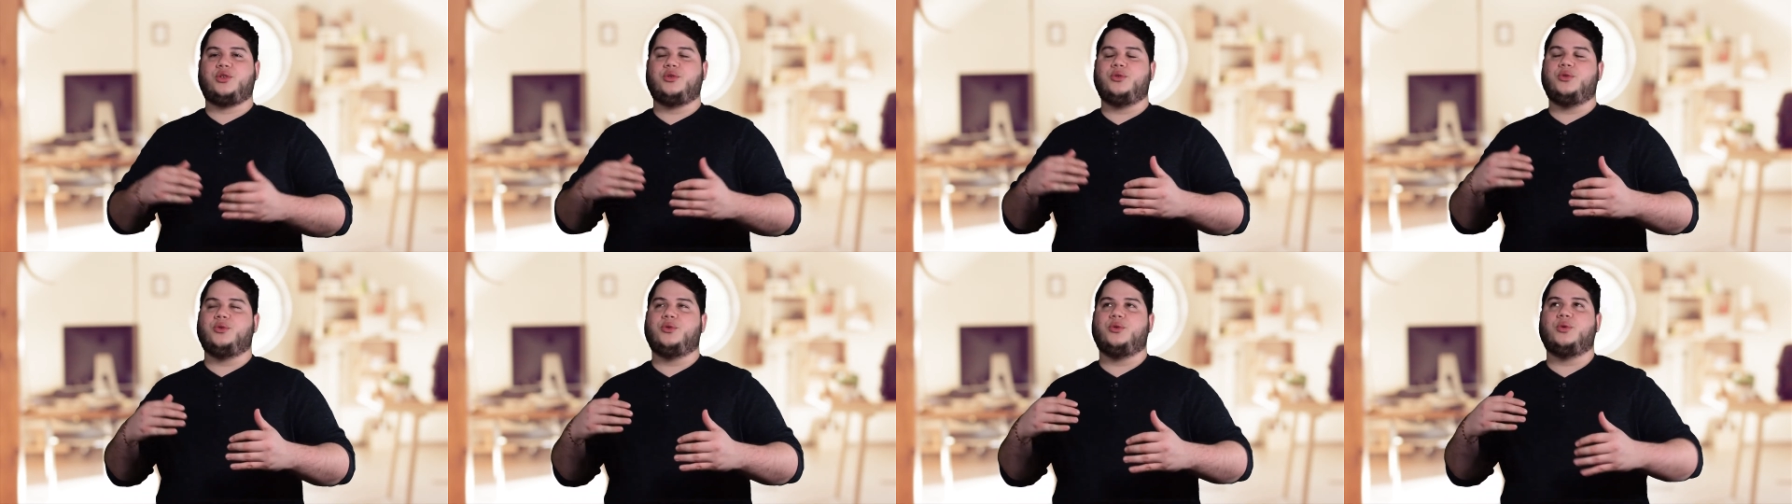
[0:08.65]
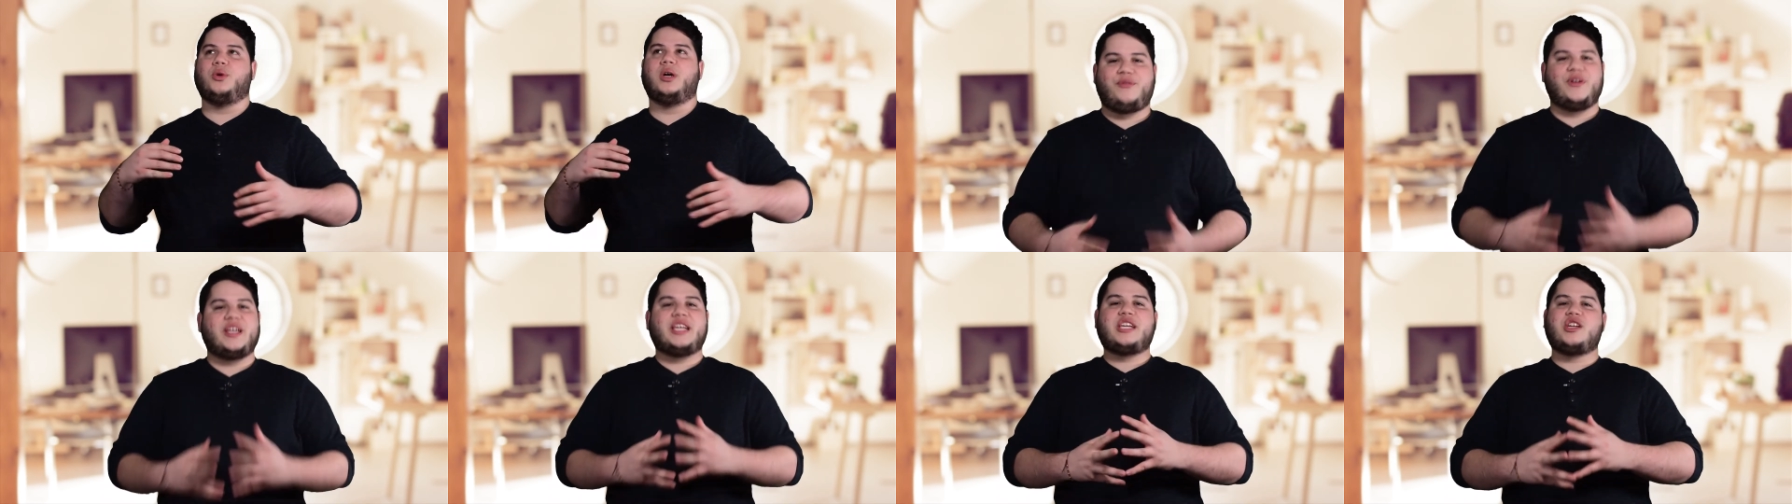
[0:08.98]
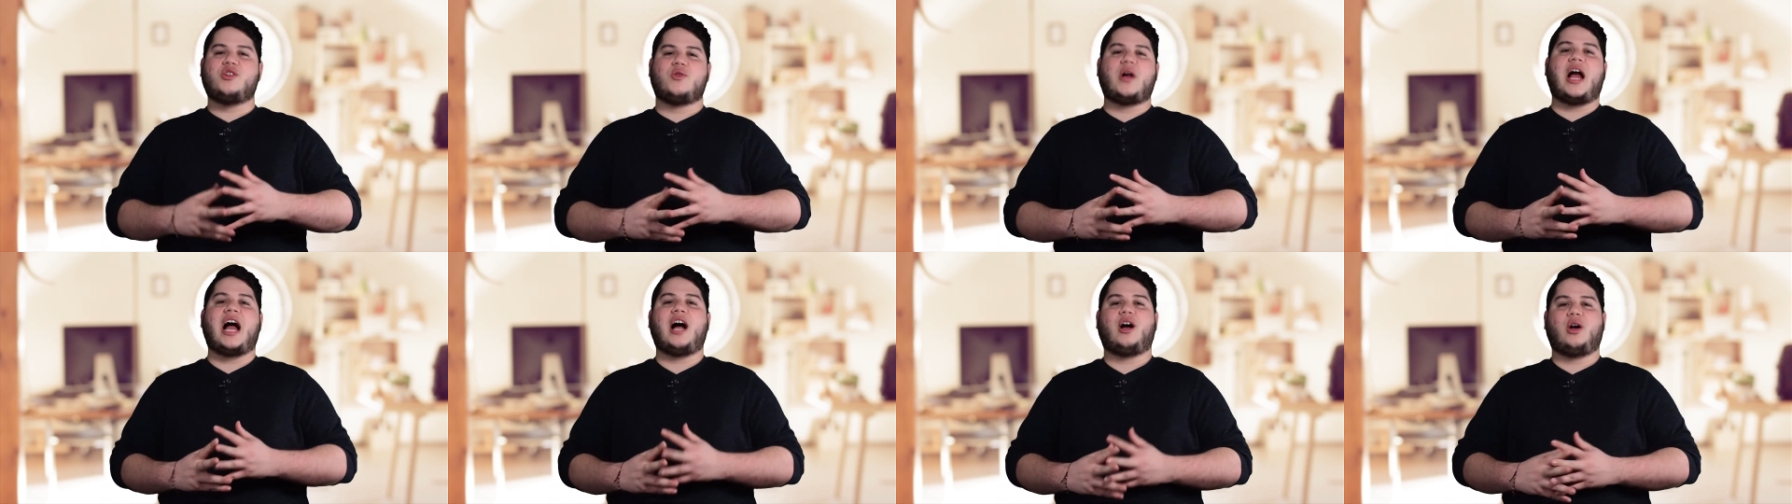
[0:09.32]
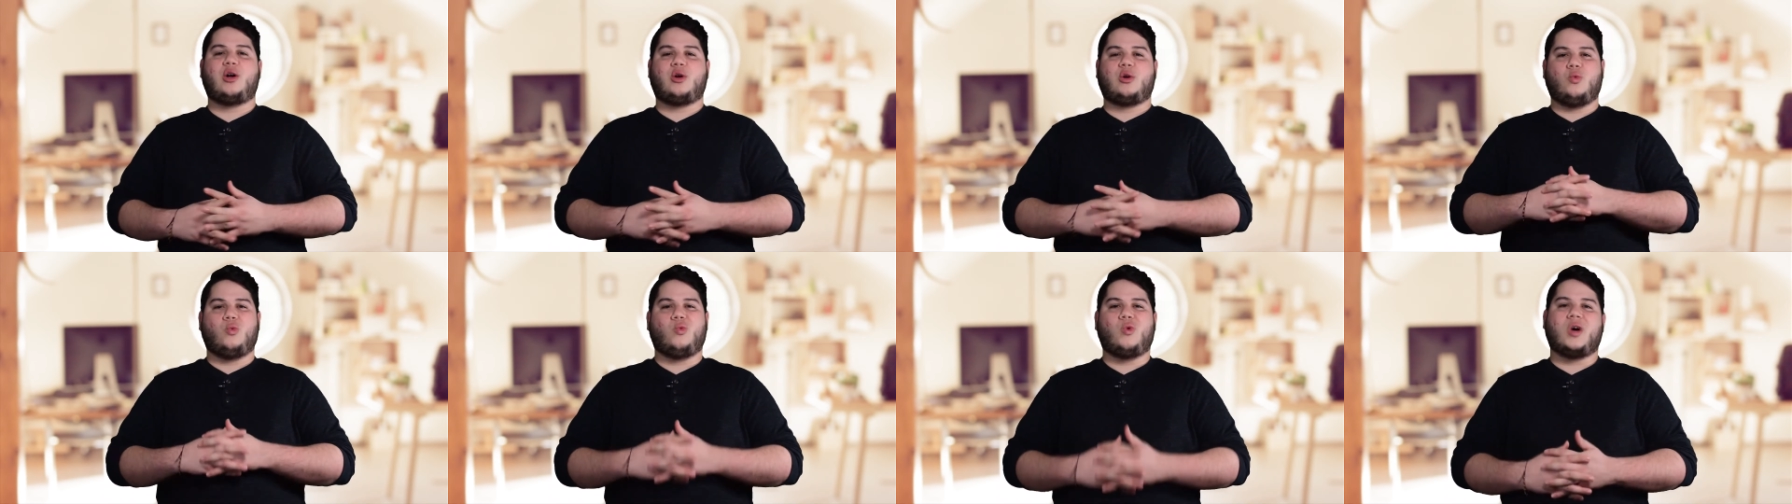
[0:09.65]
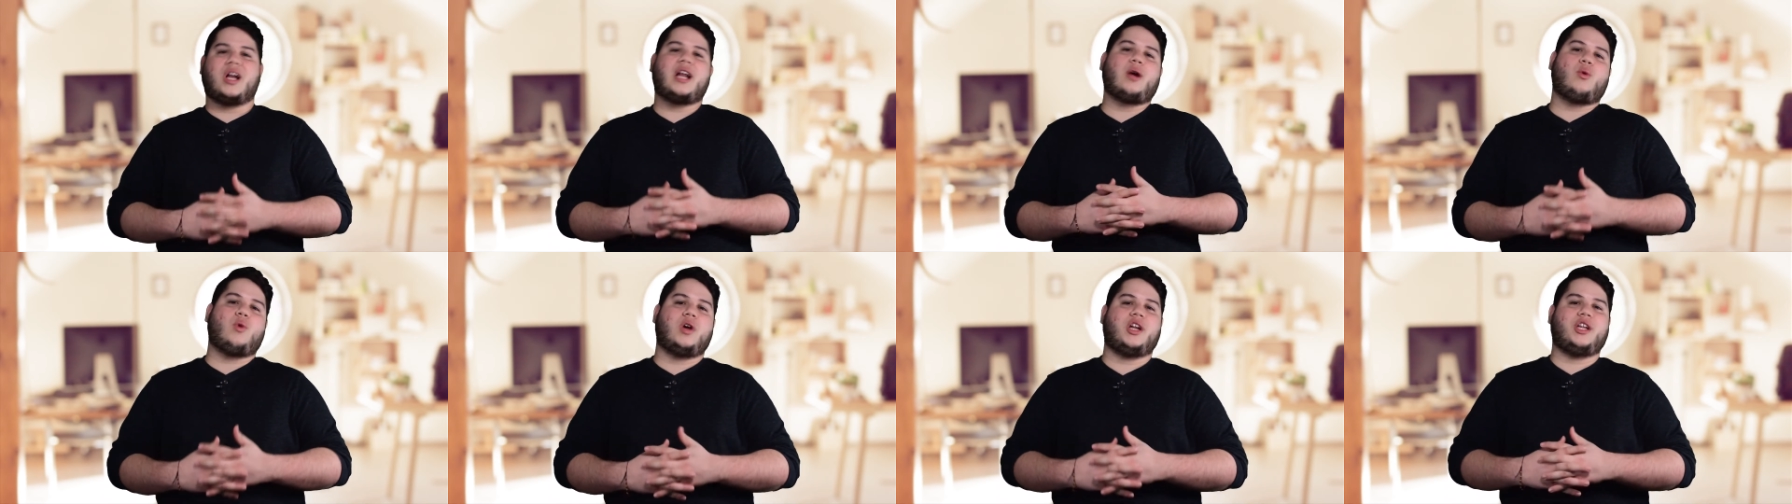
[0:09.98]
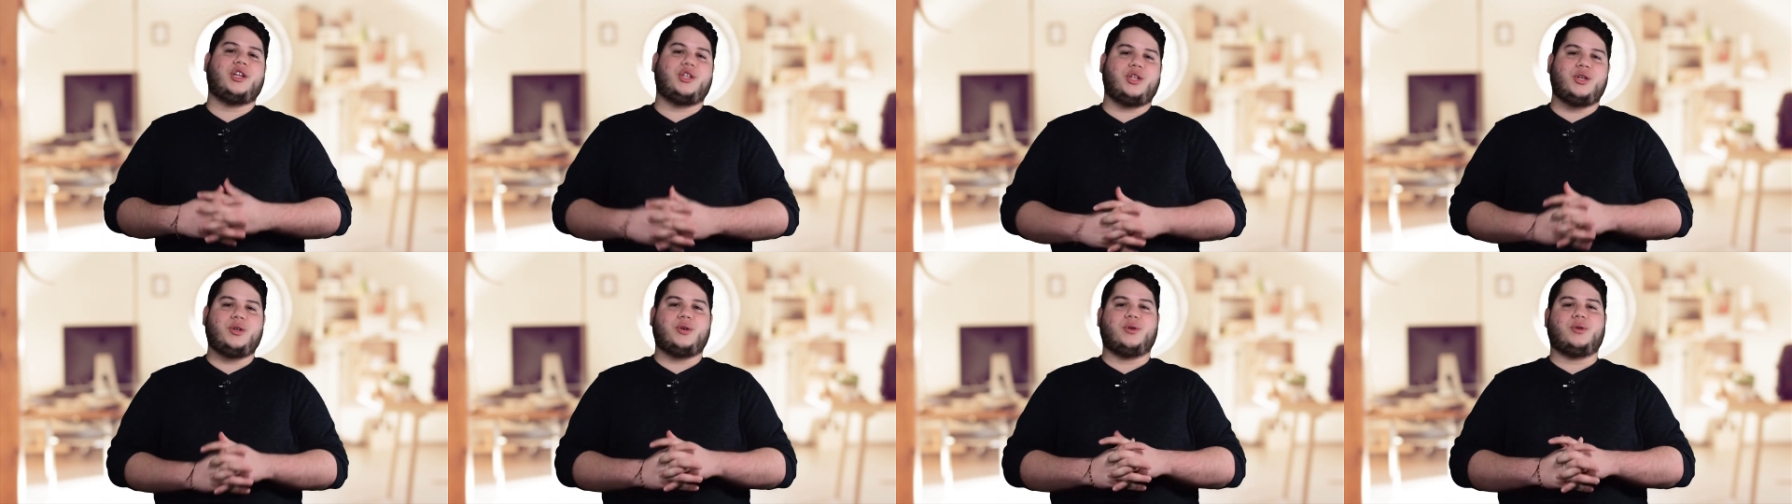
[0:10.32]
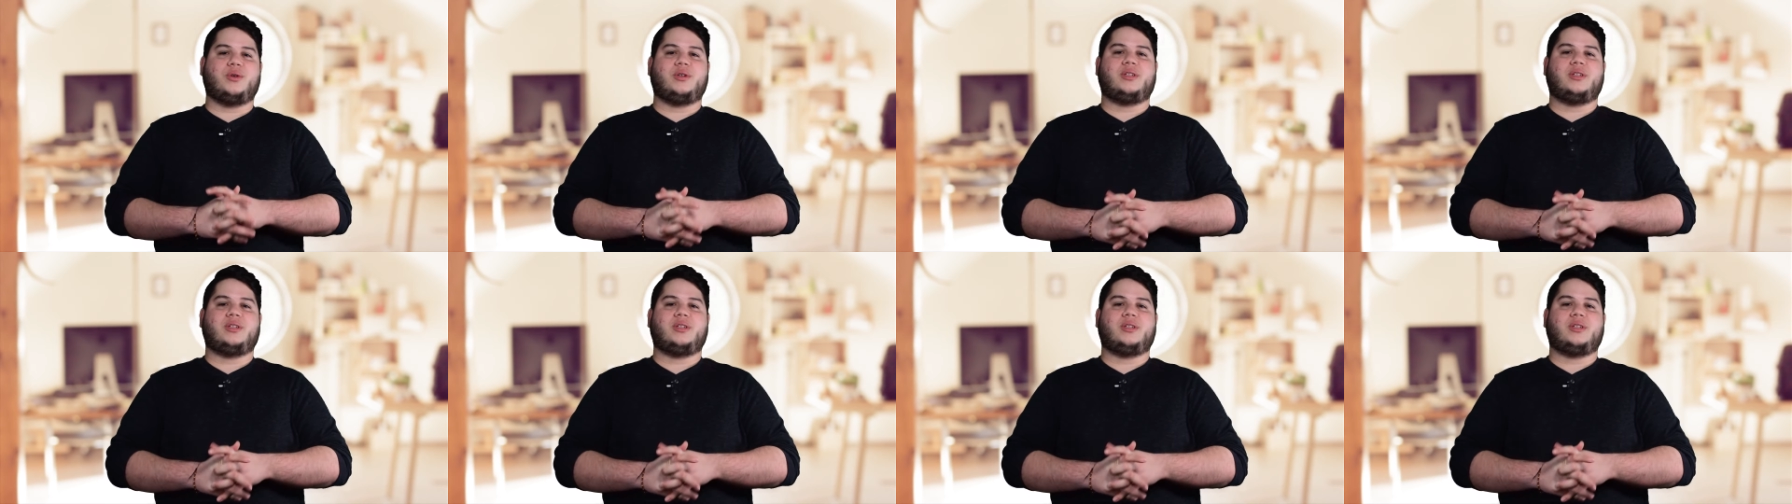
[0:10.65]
to figure out what I wanna do.